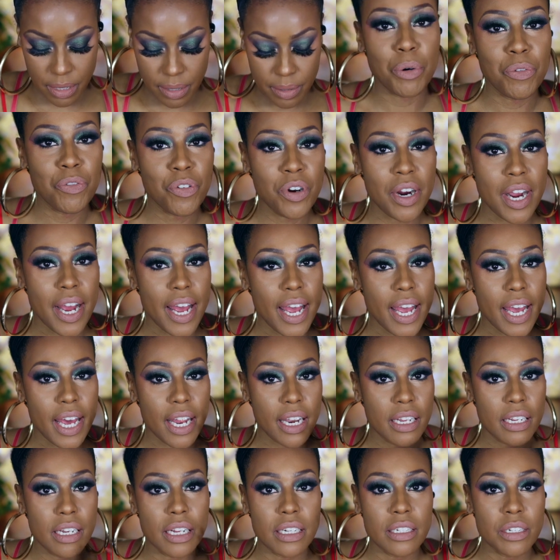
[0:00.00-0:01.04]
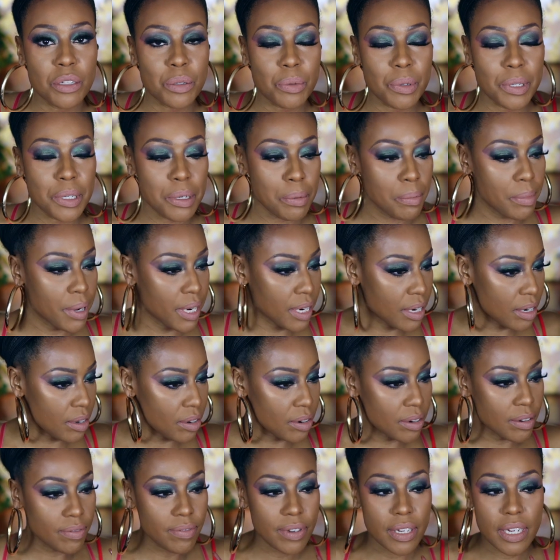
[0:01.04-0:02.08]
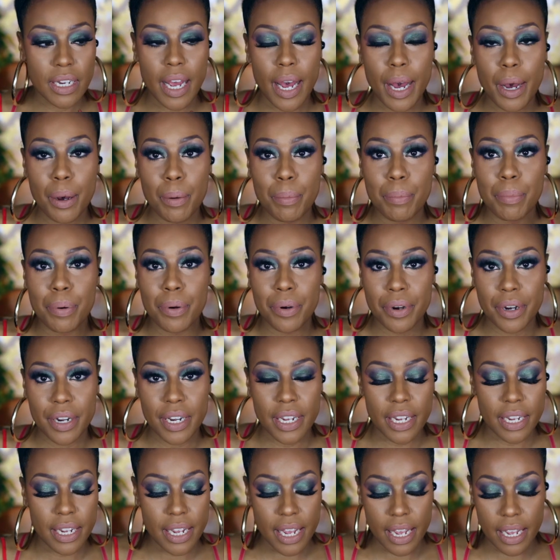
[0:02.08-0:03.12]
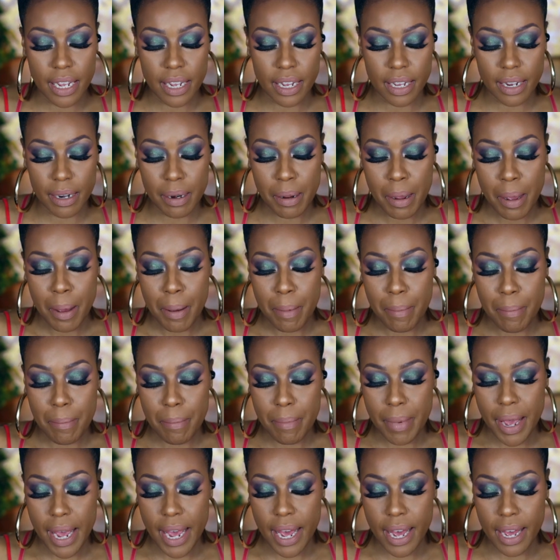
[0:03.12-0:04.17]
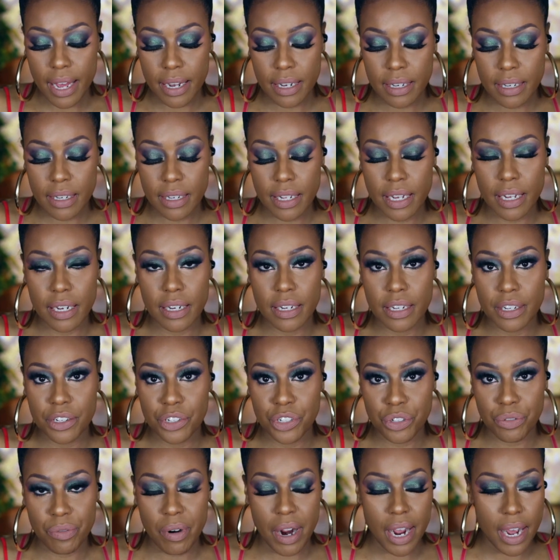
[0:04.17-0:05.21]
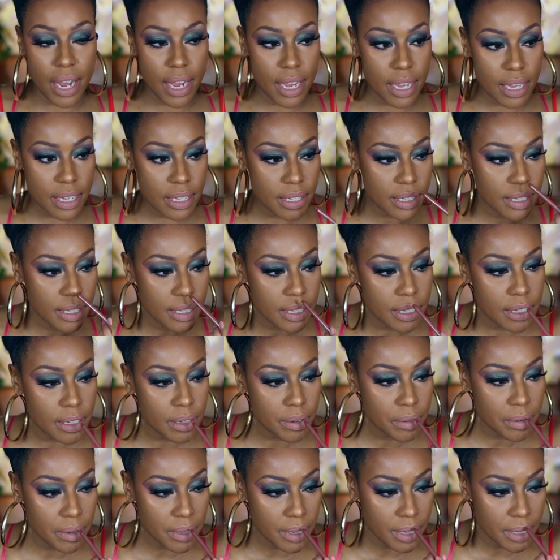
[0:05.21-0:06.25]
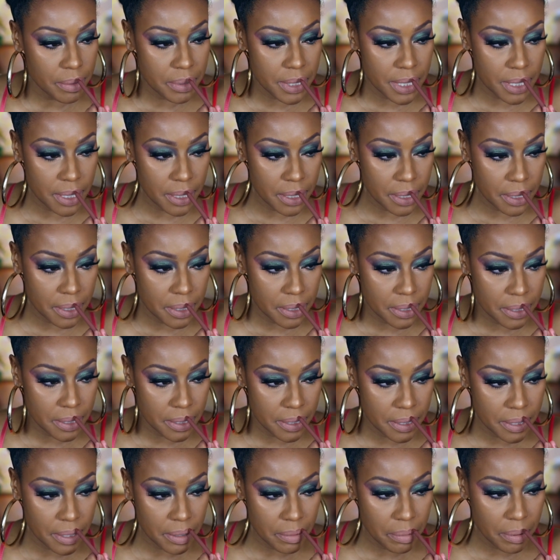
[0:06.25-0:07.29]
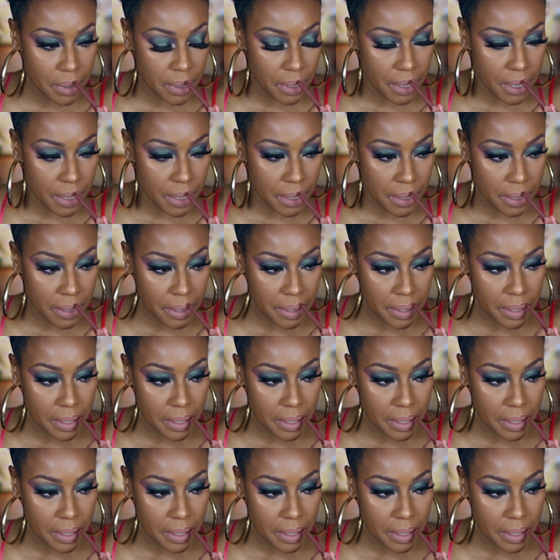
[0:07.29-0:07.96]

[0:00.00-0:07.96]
Before I add it, I just want to make note of look how pretty and matte that it dries, this liquid lipstick. It's just so pretty.